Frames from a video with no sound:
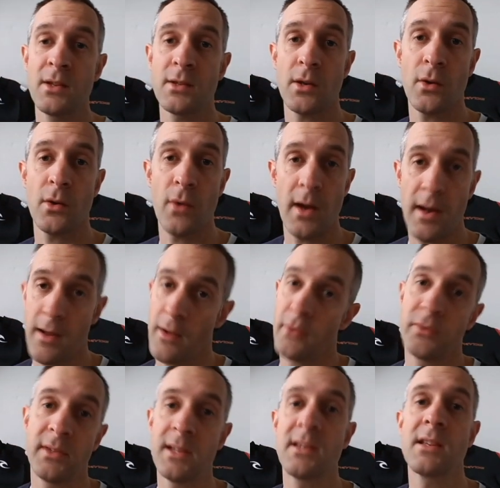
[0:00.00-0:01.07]
So
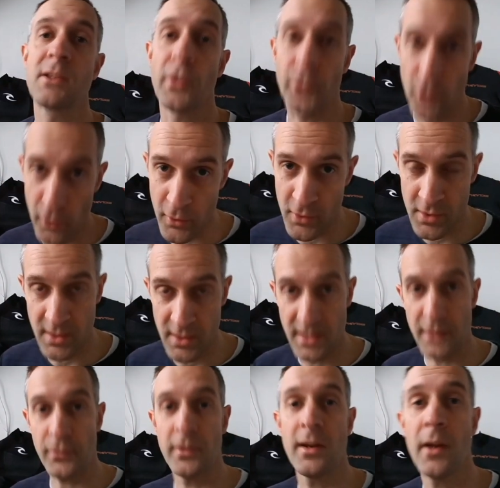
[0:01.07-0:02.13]
this is of course
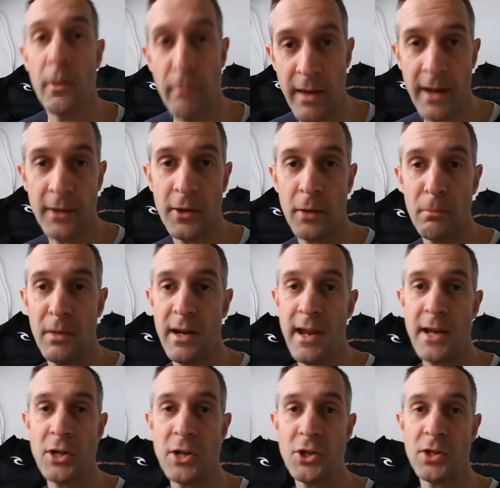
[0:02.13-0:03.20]
even a better
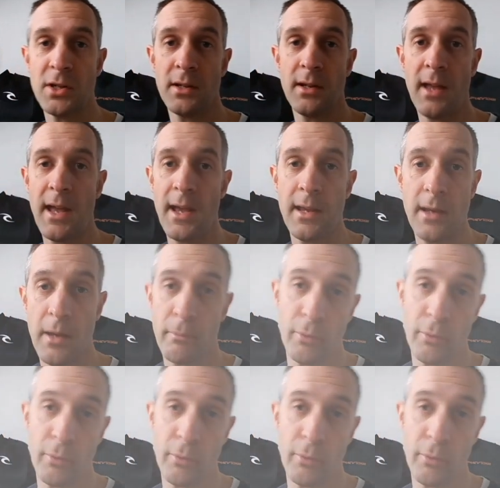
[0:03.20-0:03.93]
combination and